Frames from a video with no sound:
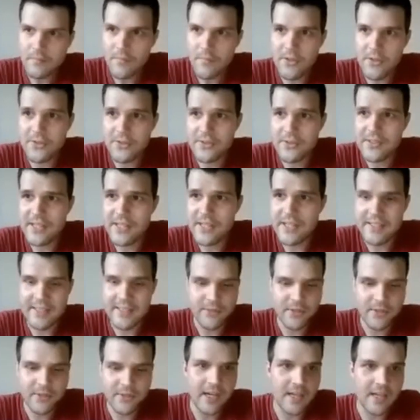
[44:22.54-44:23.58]

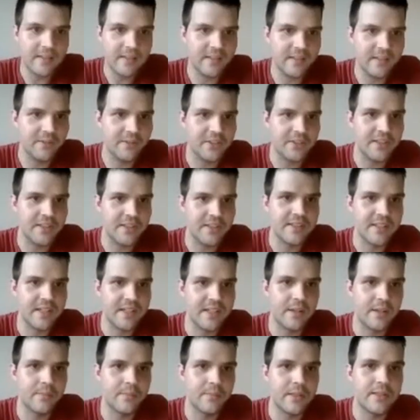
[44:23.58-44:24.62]
Sozialdemokraten, which is
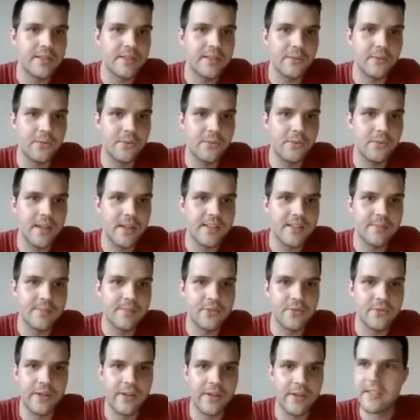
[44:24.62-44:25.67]
uh, means who has
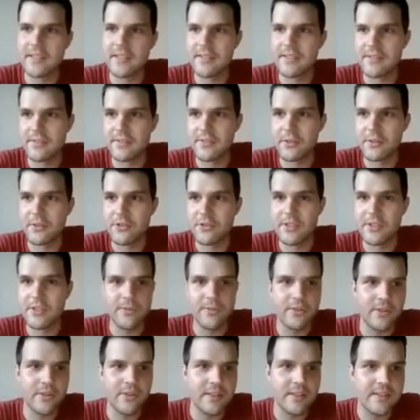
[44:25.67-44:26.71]
betrayed us, the Social
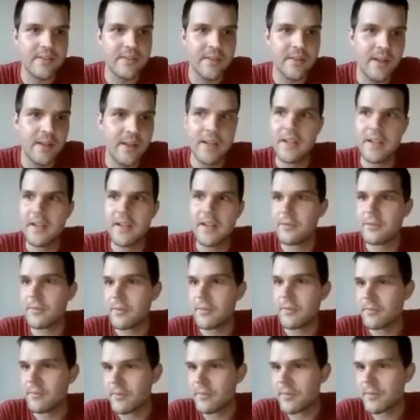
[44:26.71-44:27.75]
Democrats,
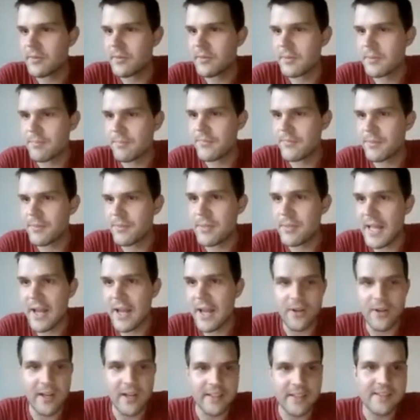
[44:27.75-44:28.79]
um, the, the
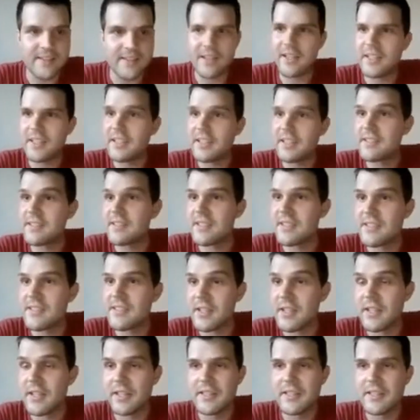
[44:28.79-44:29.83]
Blairites. Uh, it's it's
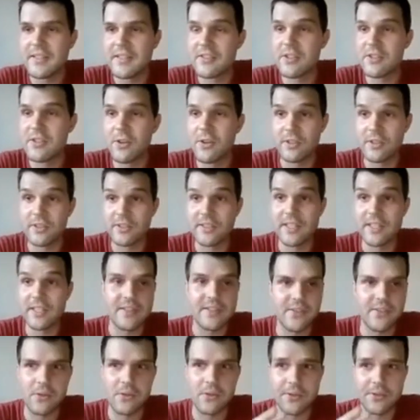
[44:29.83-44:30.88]
a it's a slogan that's
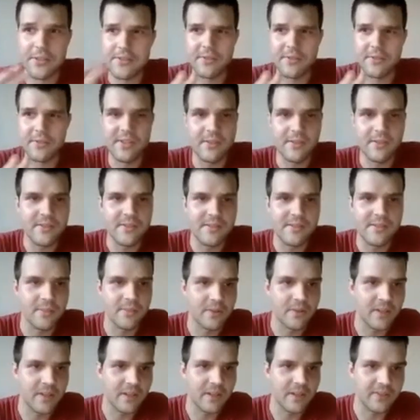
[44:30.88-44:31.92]
as old as Rosa
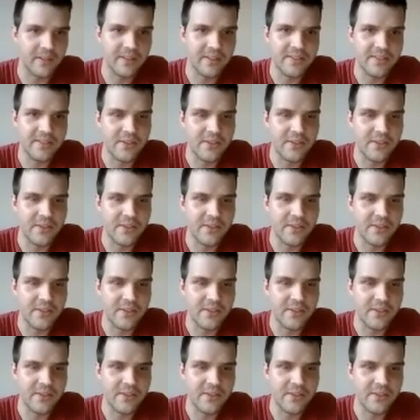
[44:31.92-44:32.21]
Luxemburg, I think.